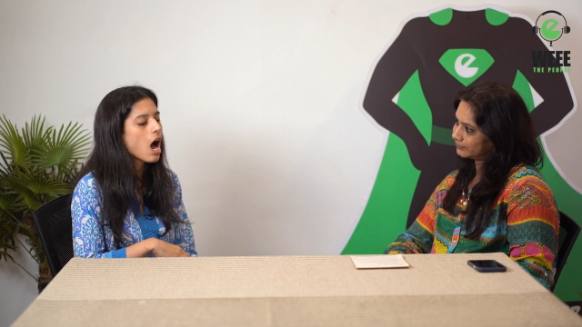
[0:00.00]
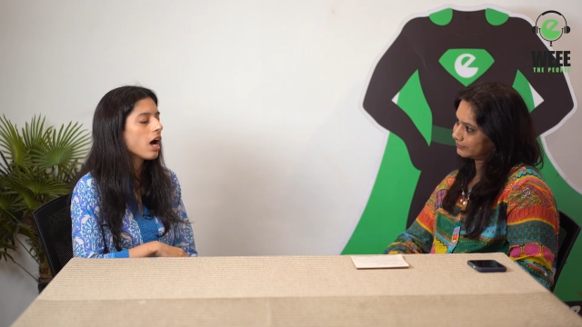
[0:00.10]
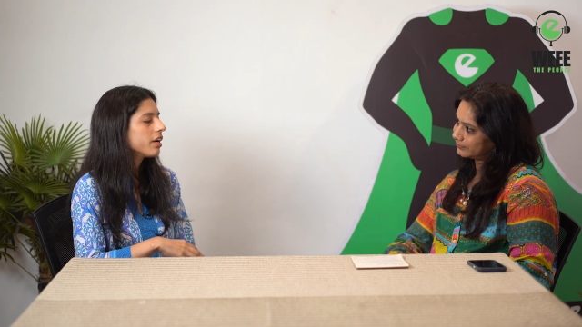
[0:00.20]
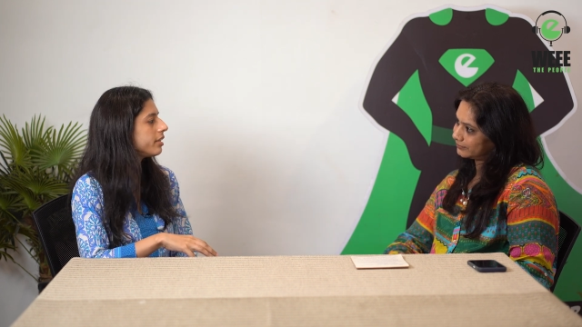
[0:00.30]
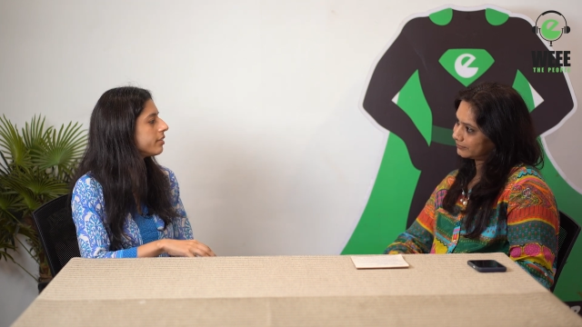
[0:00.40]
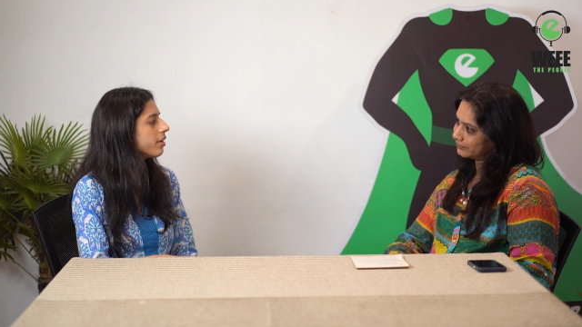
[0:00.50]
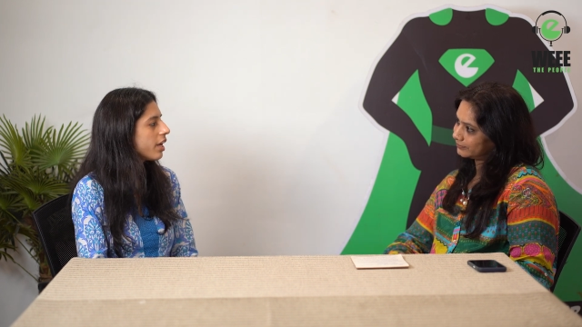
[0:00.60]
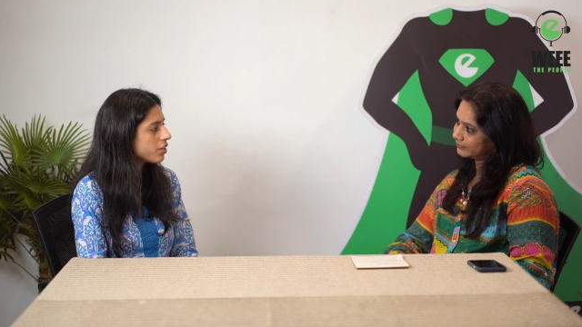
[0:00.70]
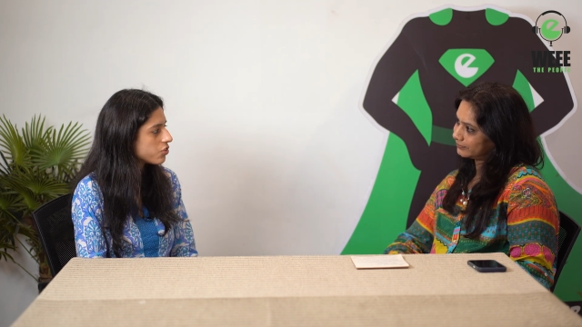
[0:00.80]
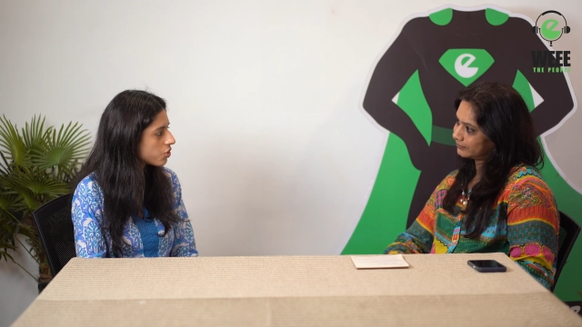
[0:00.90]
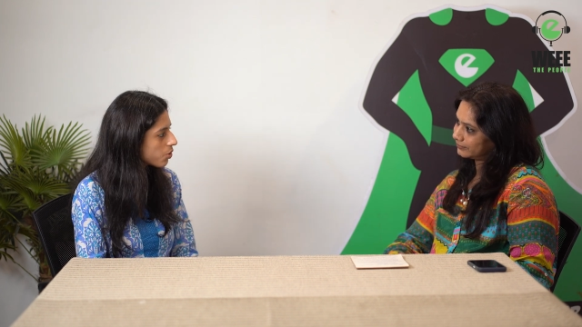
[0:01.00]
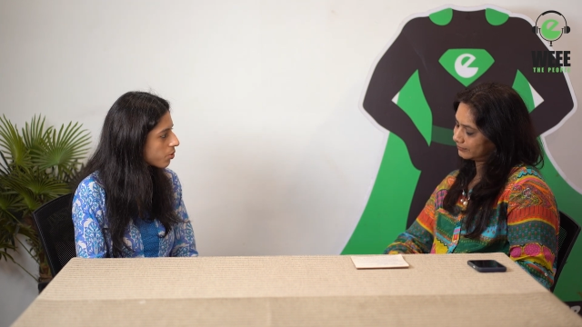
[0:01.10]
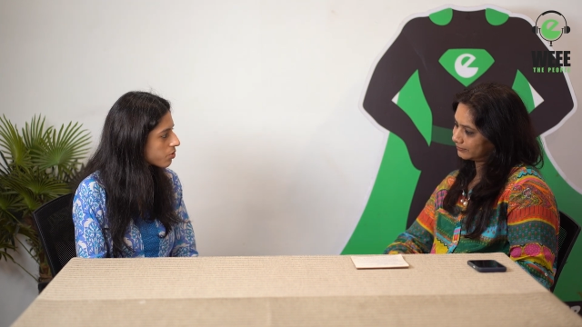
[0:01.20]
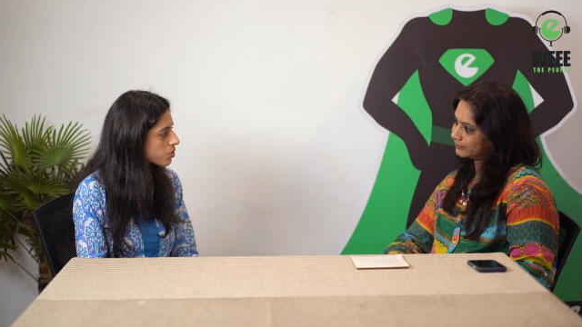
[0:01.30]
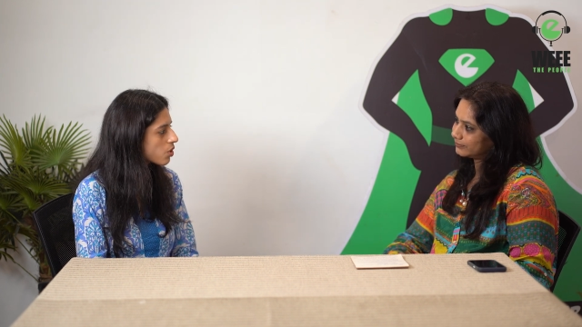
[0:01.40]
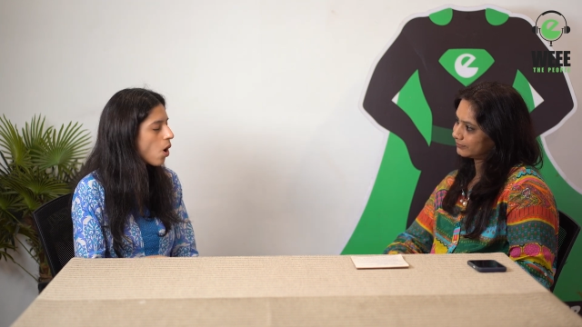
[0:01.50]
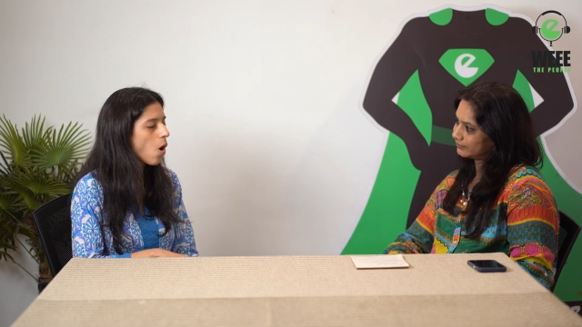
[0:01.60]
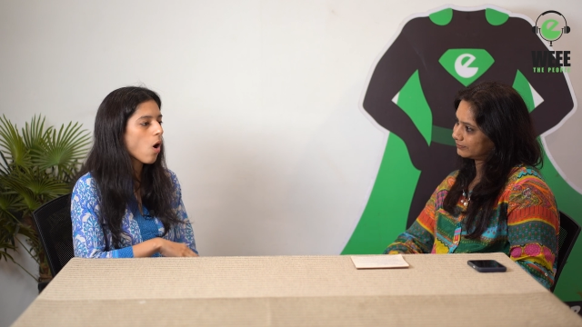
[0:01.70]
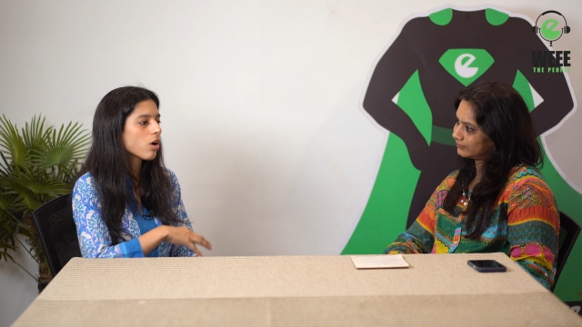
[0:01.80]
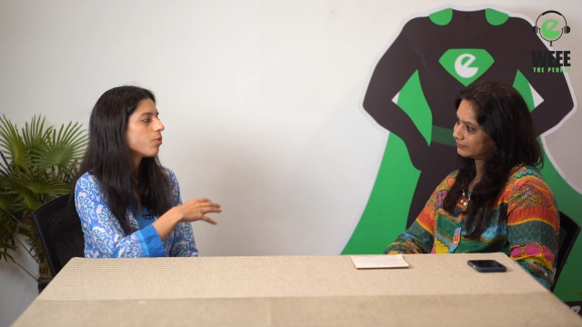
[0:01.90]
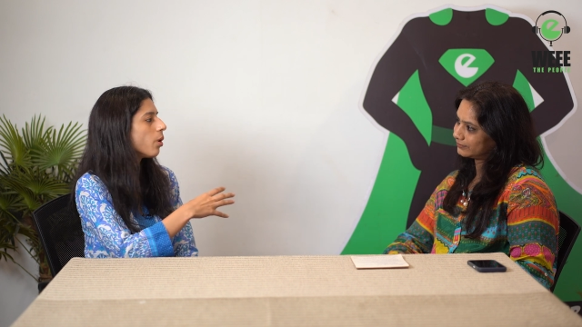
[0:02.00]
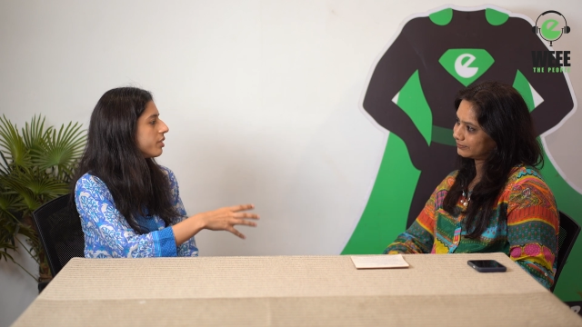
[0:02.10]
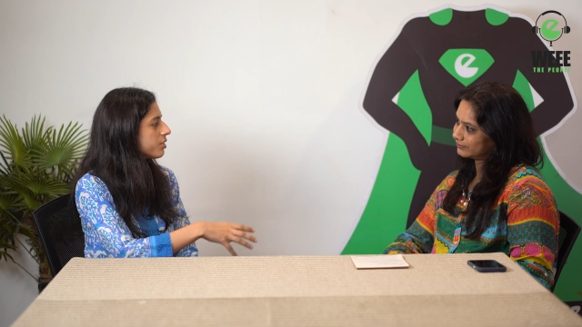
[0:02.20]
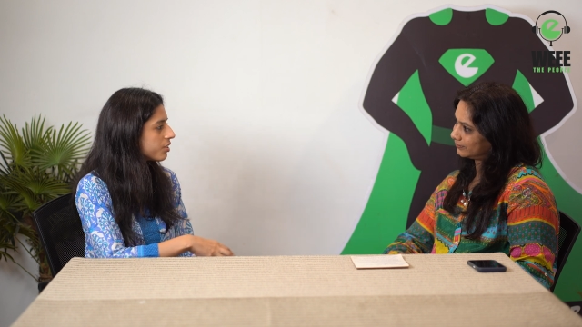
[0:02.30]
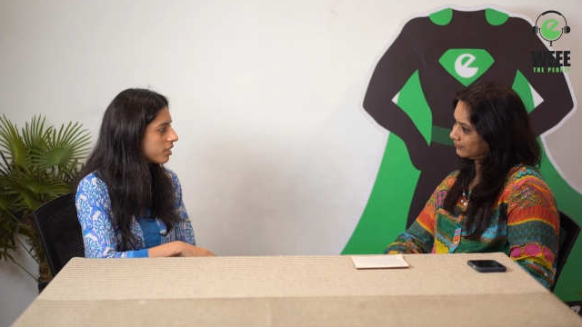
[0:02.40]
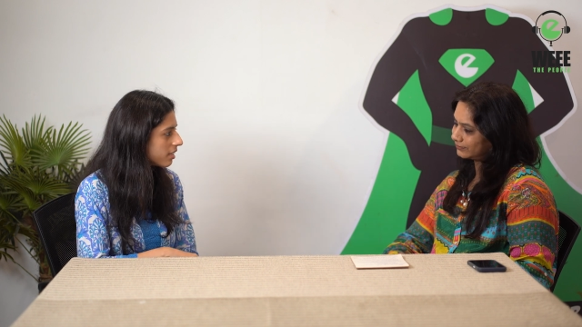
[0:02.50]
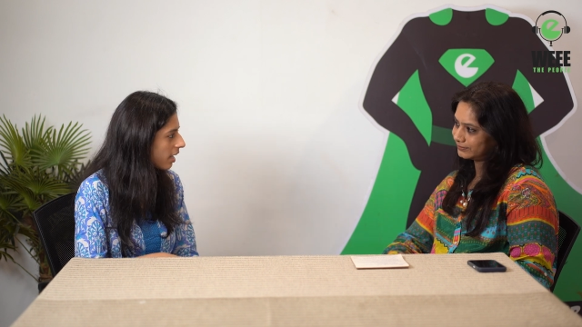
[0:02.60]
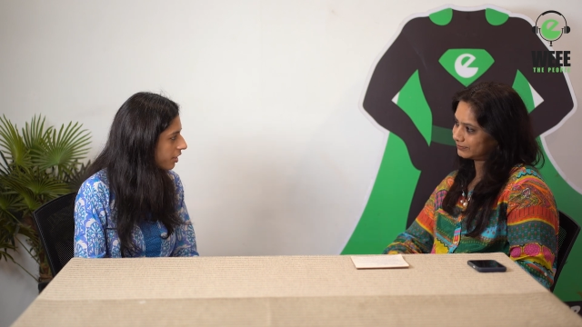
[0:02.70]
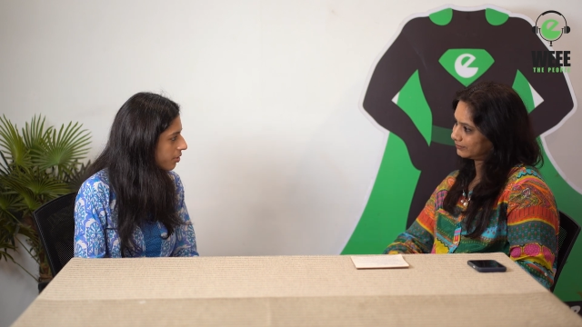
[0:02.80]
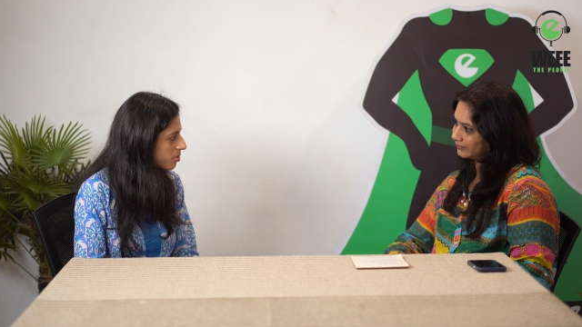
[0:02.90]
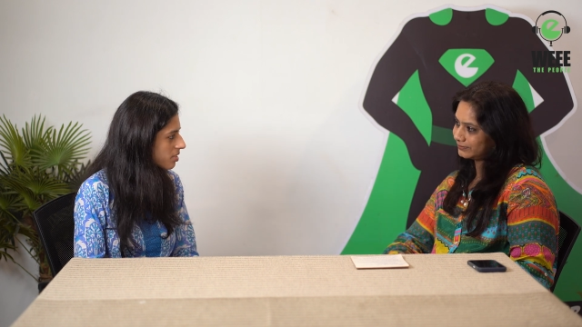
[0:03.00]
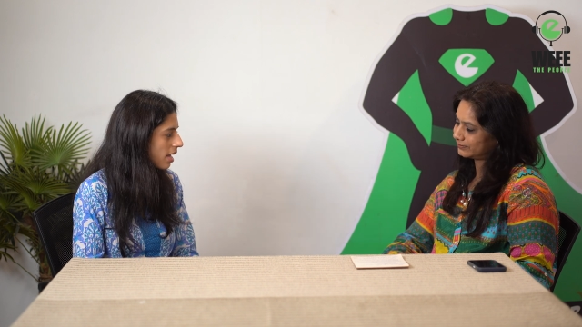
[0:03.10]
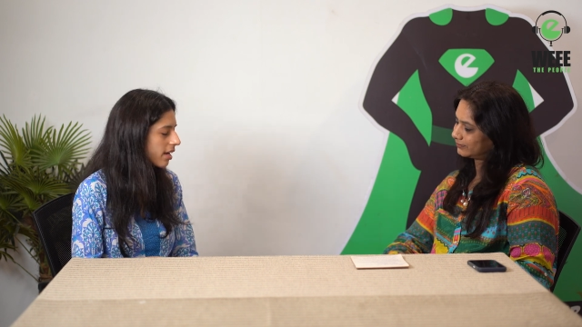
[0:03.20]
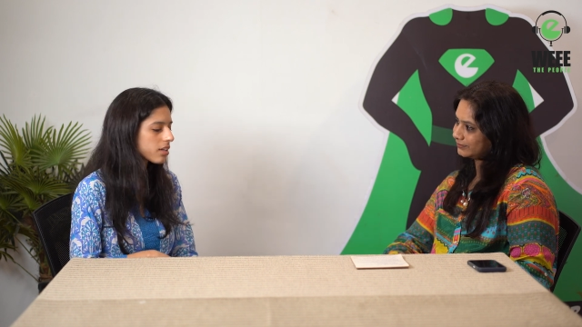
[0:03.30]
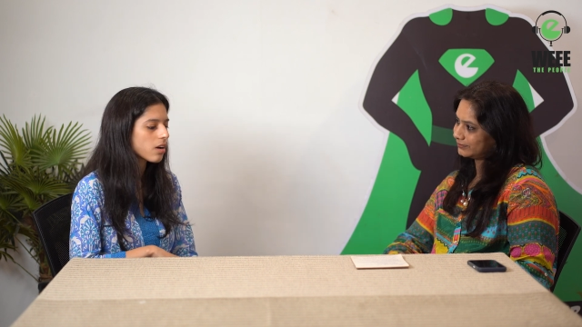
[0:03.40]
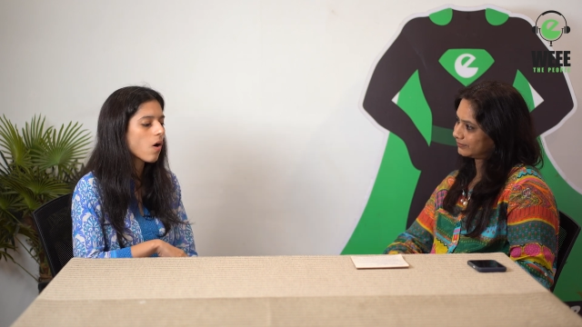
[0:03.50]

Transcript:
Speaker 1: are either N G Os or voluntary, like you said,